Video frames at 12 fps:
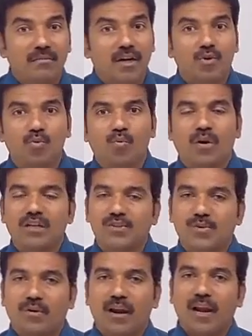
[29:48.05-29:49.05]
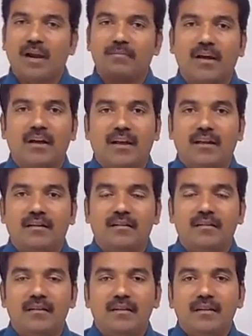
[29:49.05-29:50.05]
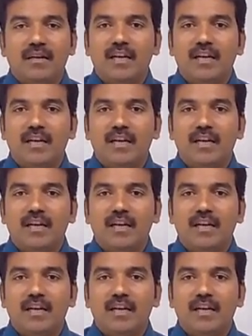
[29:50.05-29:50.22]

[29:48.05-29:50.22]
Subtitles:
lambda 2 and so on lambda n.